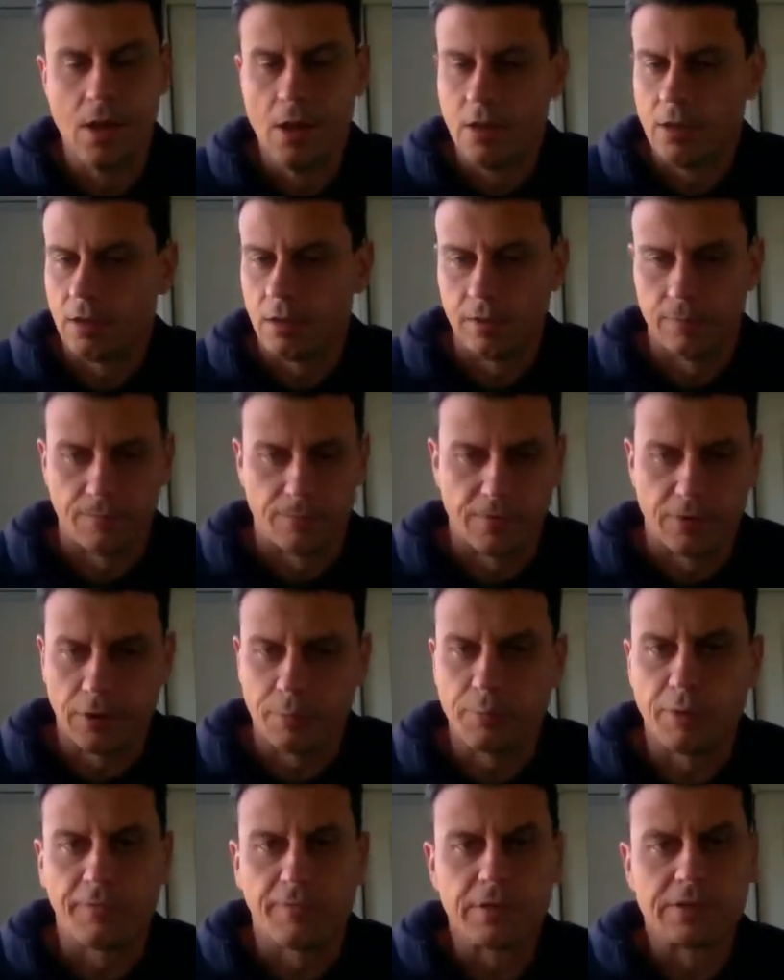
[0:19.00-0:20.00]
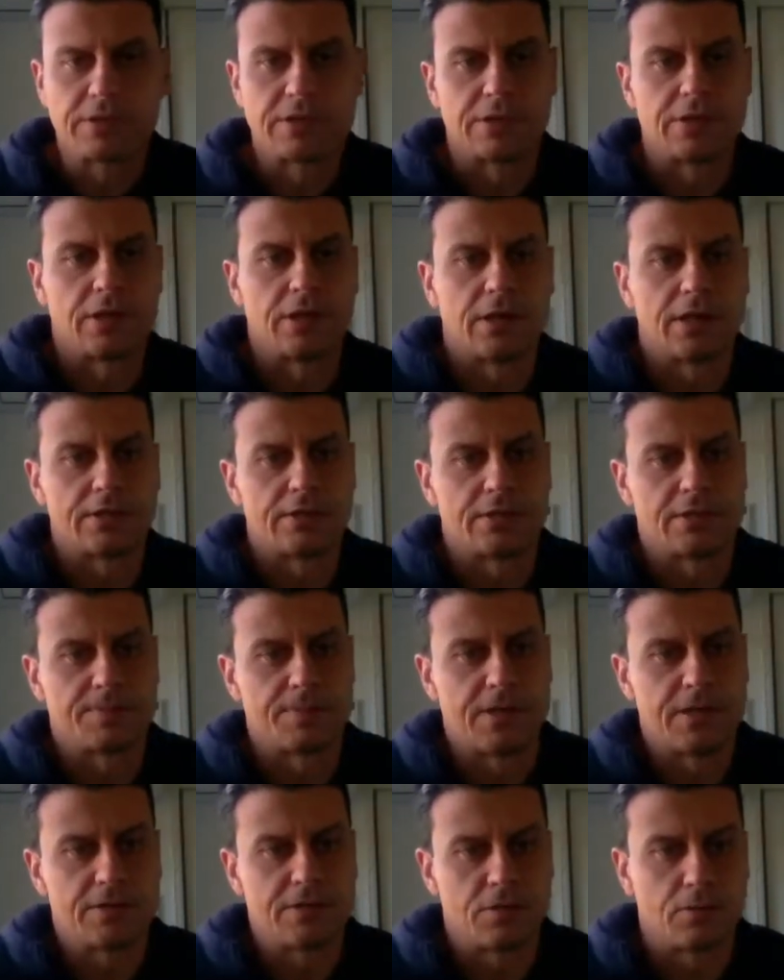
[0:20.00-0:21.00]
I'm very privileged in that I get to
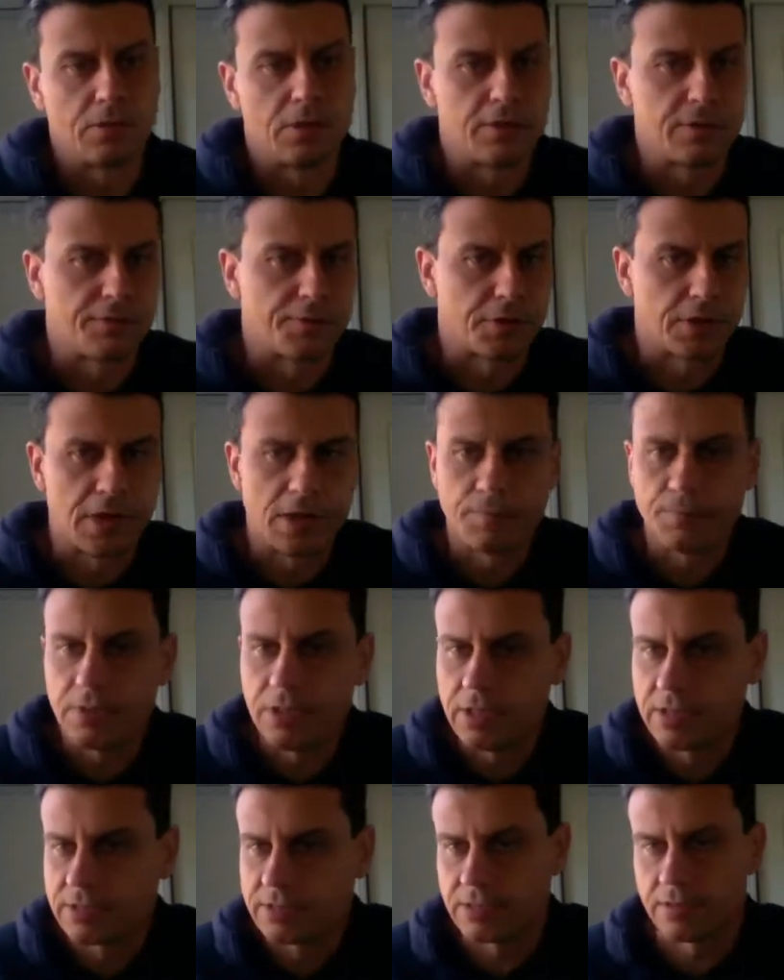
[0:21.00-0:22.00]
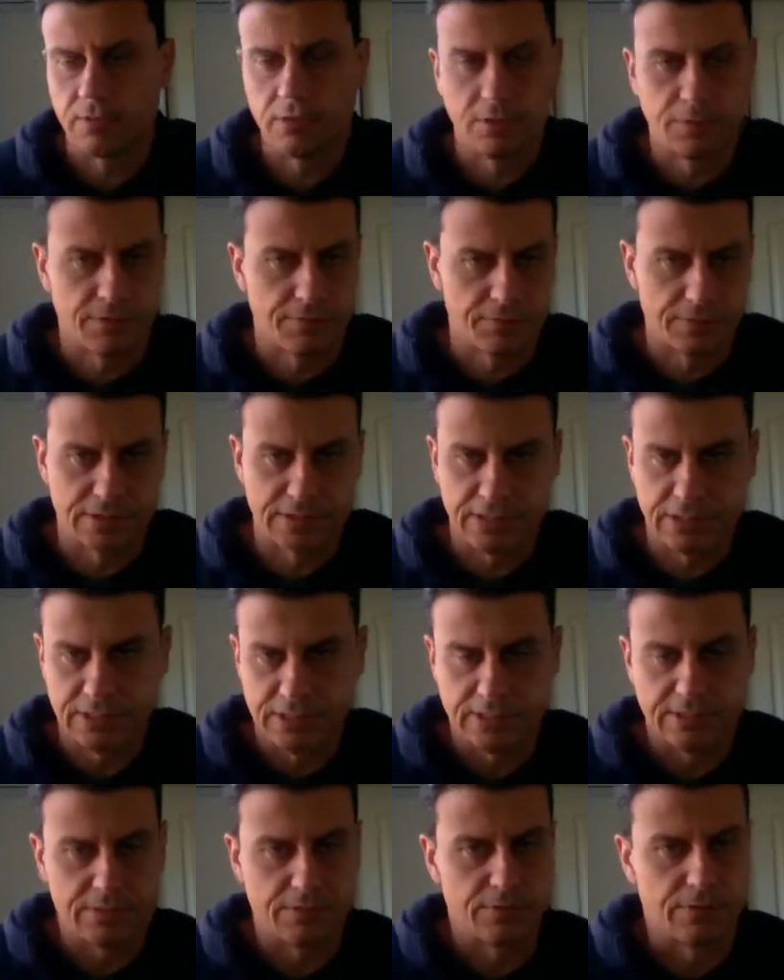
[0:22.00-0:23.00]
speak to a lot of different companies in a lot of different
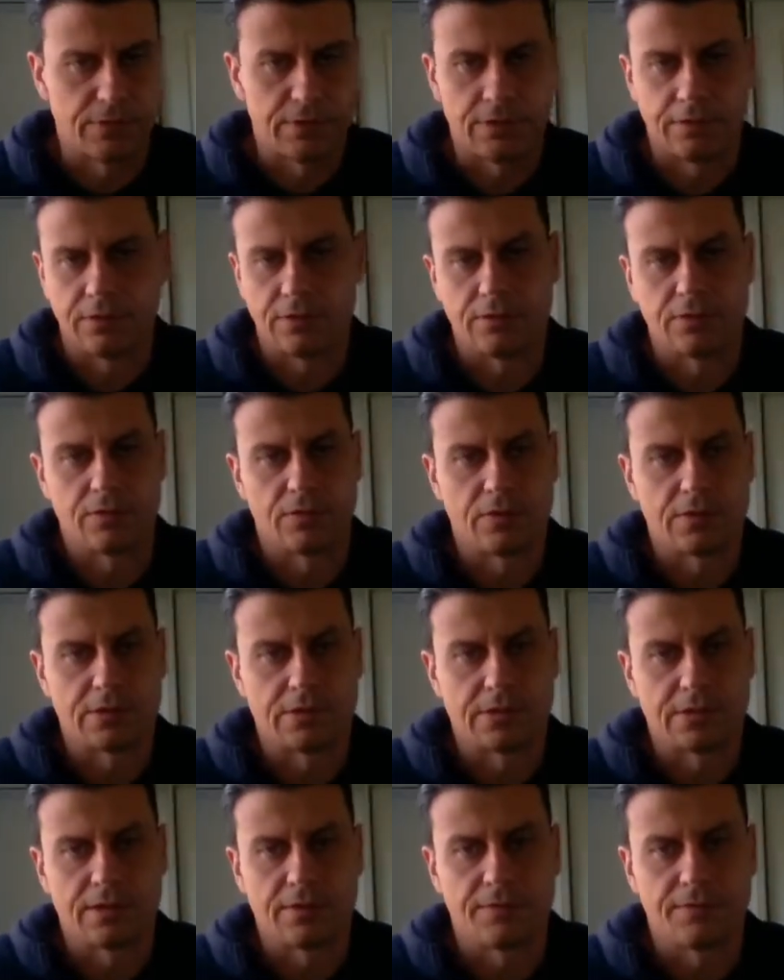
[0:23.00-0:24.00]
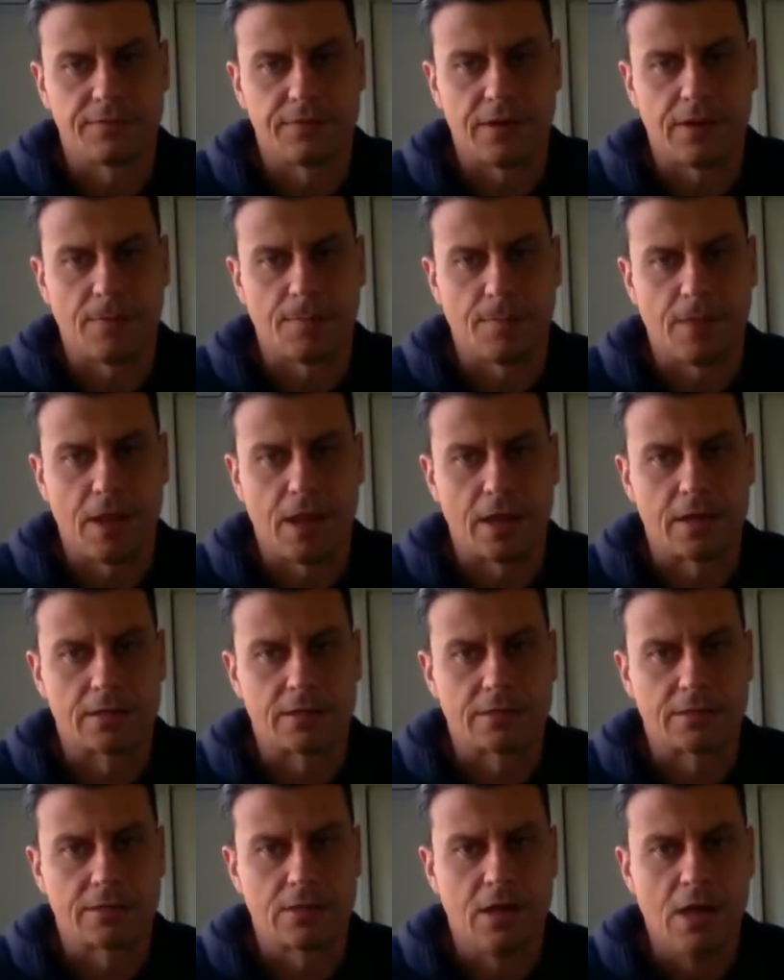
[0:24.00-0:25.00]
cities doing this stuff,
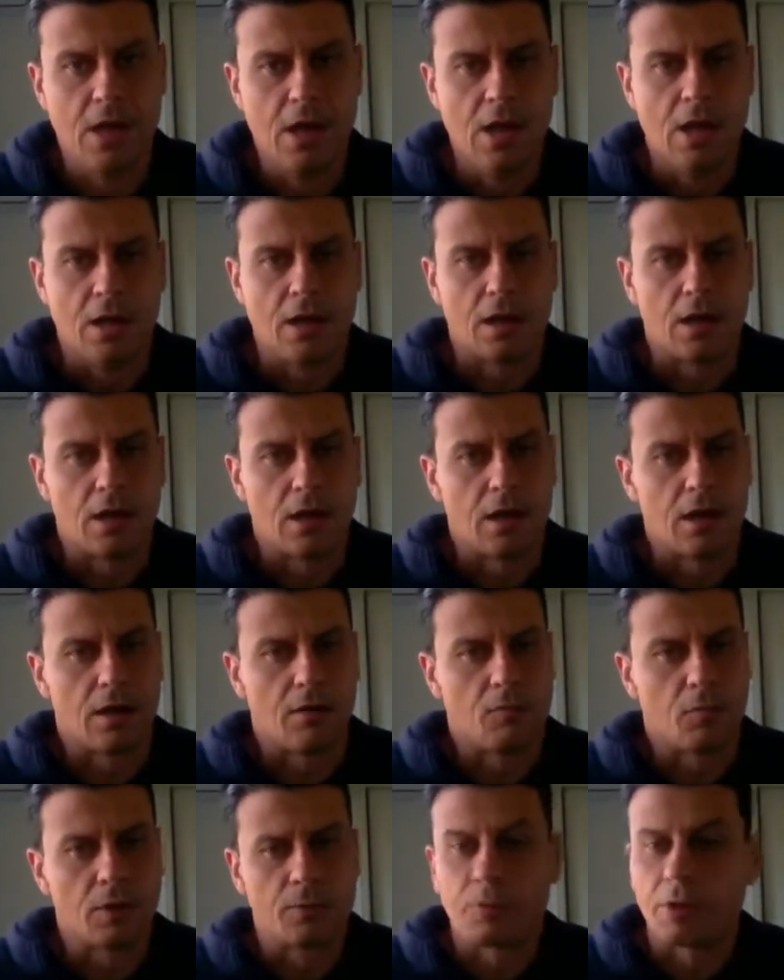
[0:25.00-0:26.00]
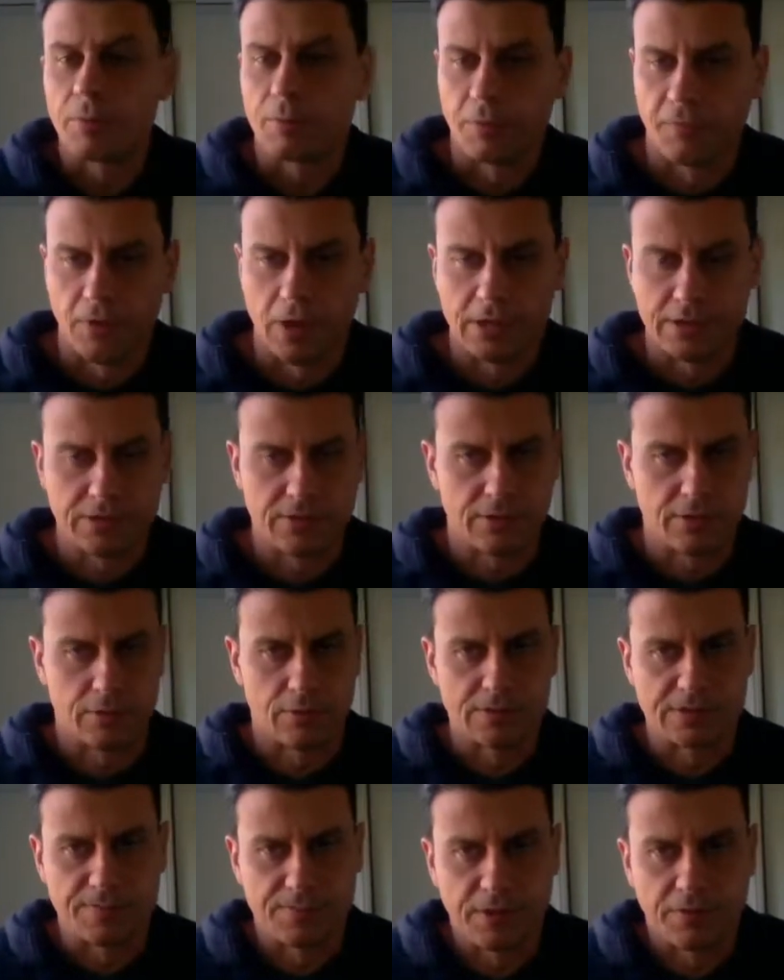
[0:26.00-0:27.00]
and what I'm going to provide to you
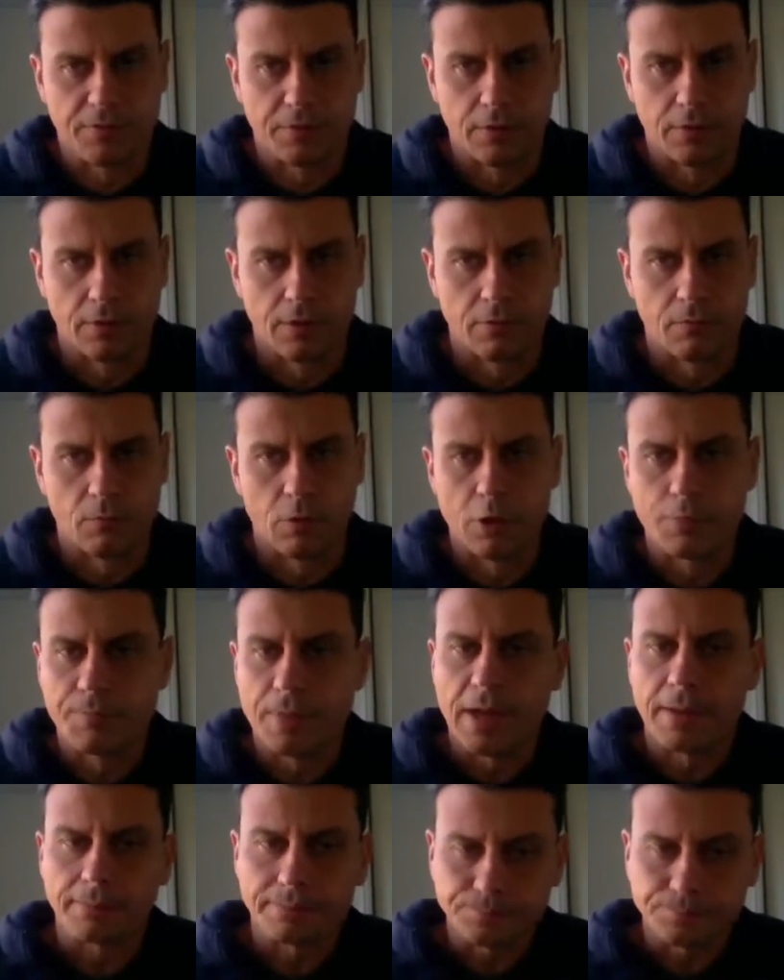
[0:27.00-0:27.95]
is a bit of a roadmap